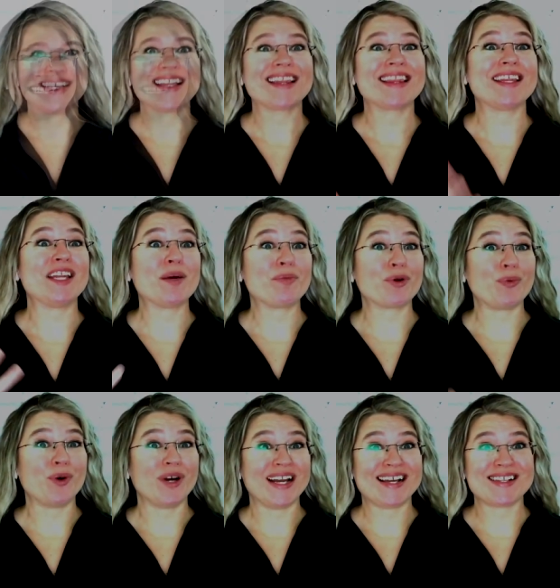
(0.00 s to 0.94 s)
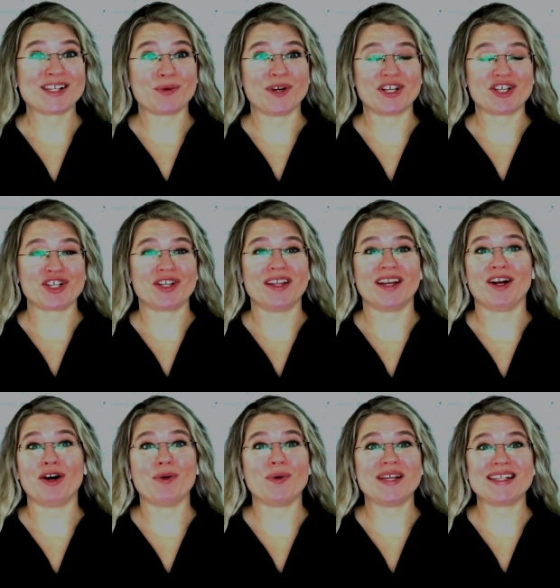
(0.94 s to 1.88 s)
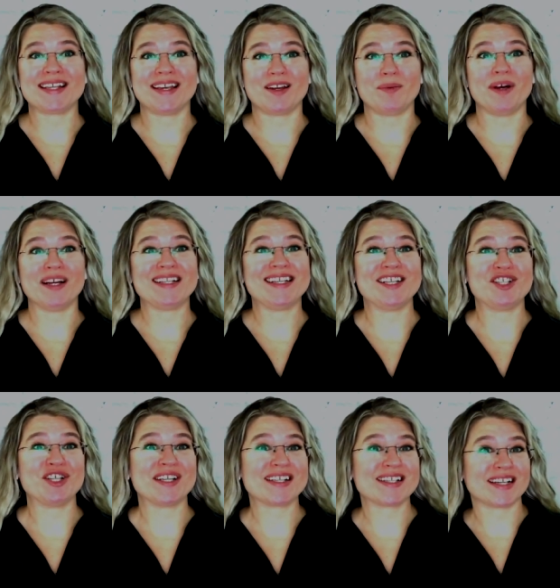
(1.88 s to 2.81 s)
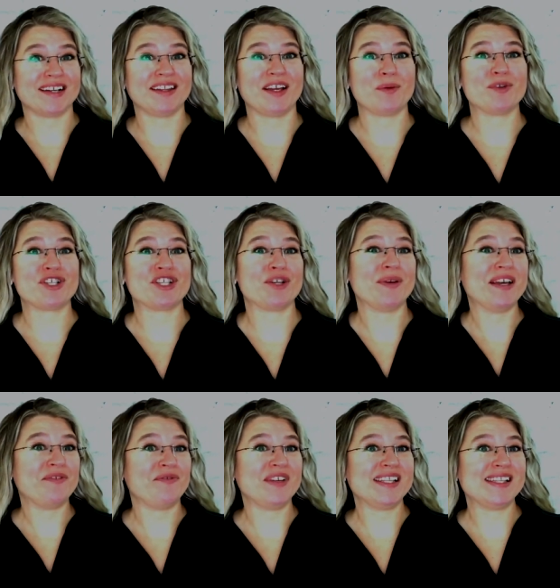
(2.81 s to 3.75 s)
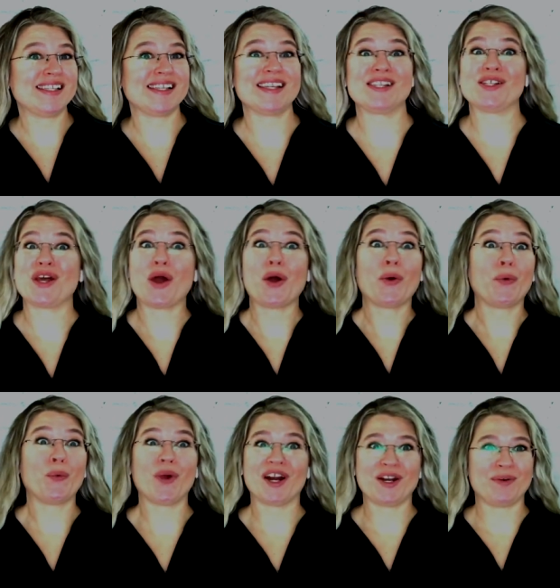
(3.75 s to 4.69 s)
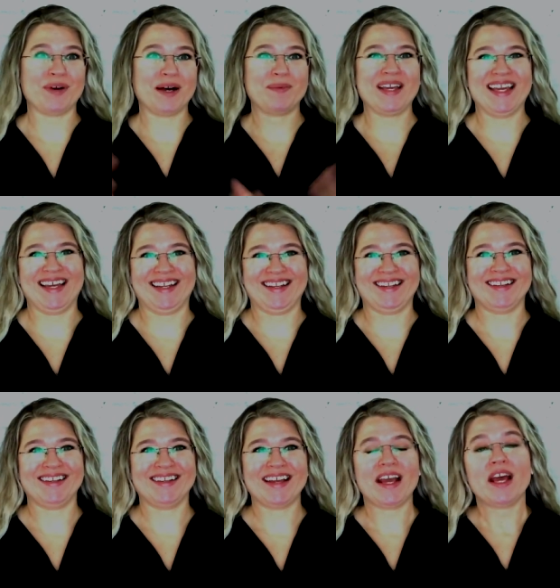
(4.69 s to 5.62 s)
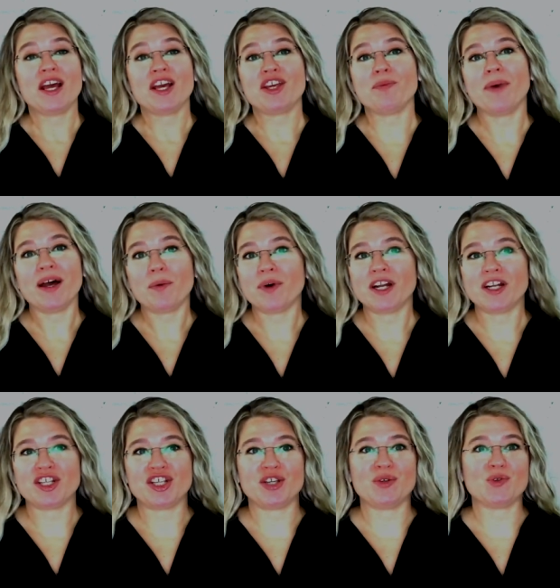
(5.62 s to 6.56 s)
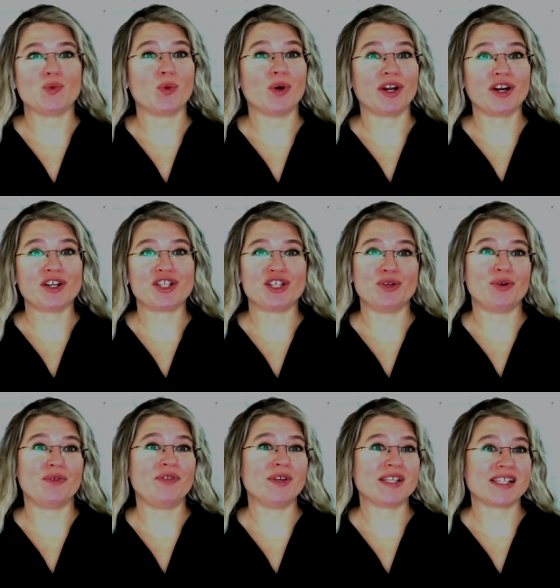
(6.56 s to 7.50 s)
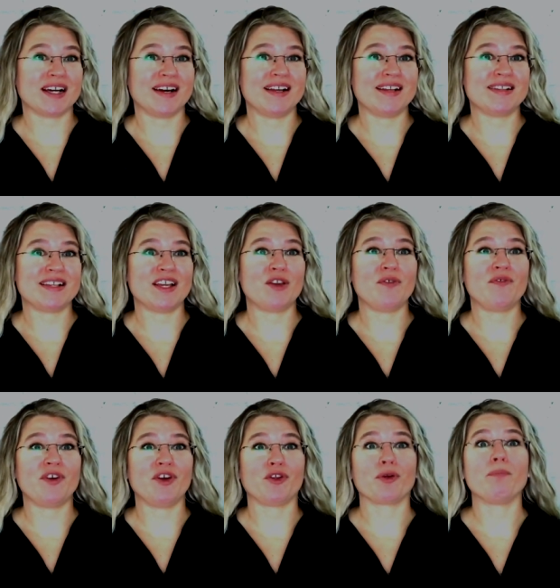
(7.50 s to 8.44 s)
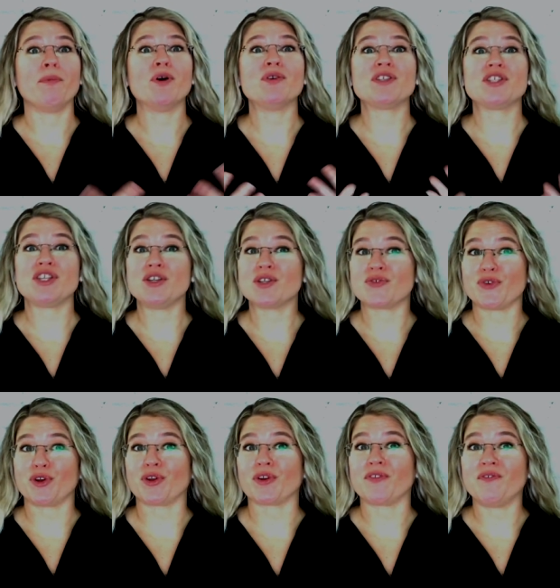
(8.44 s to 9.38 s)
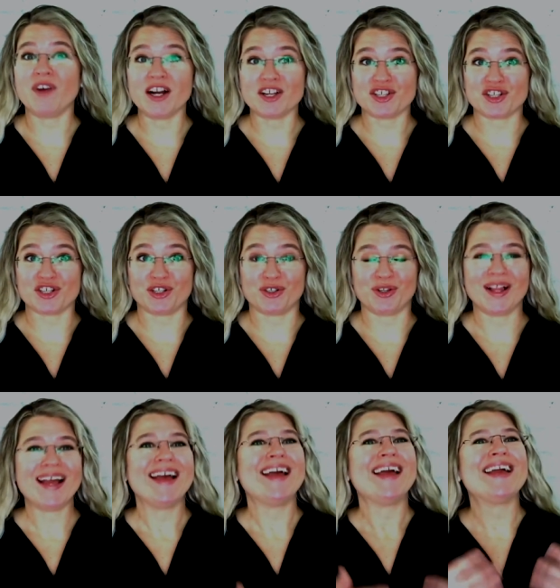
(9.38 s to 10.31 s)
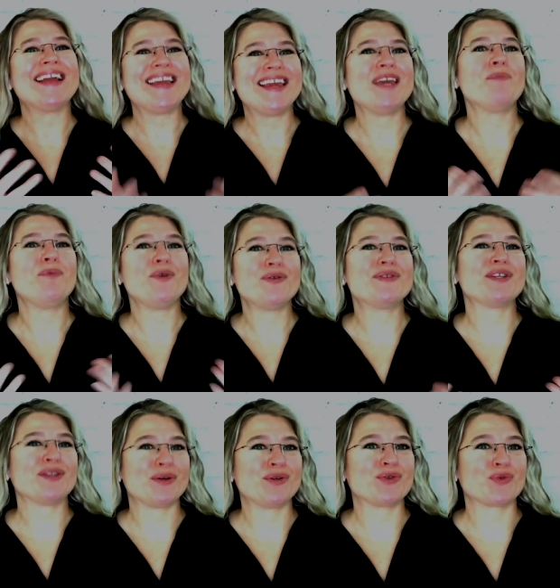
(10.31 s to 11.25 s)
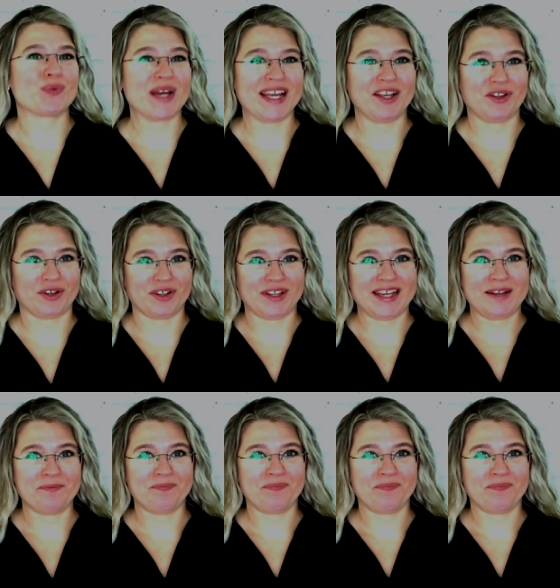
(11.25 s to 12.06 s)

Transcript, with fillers: The number one asked question that I always get about teaching sign language to infants is, where do I begin? You might want to choose one or two of the signs that you feel are most useful or functional and keep using those regularly.